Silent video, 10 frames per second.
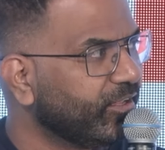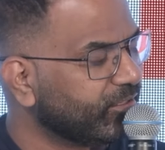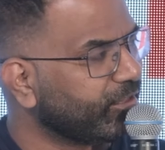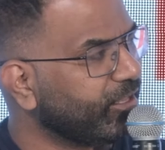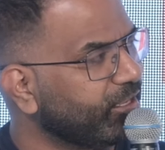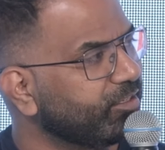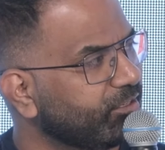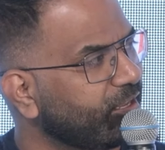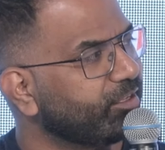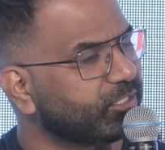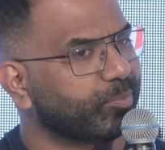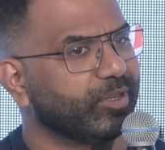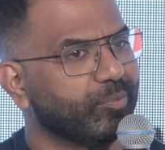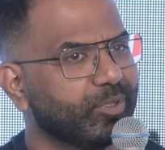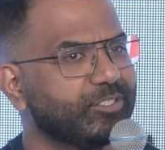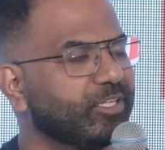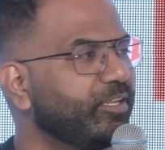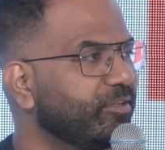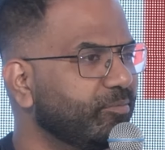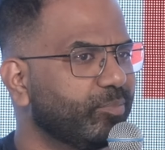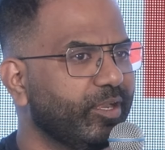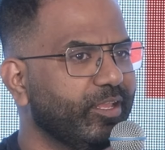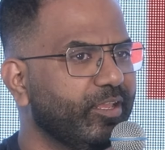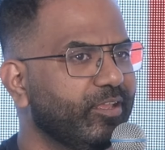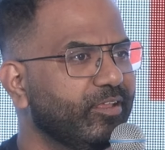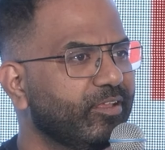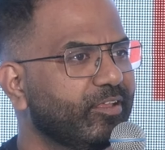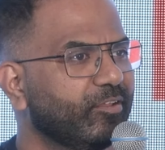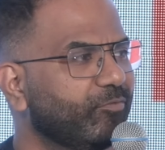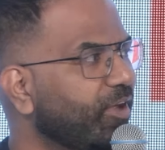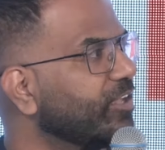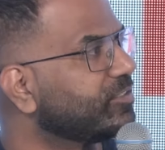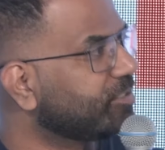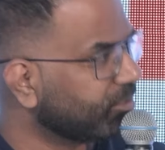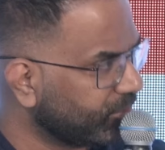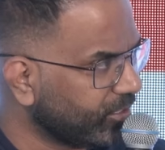that they can like spin up a chain pretty fast.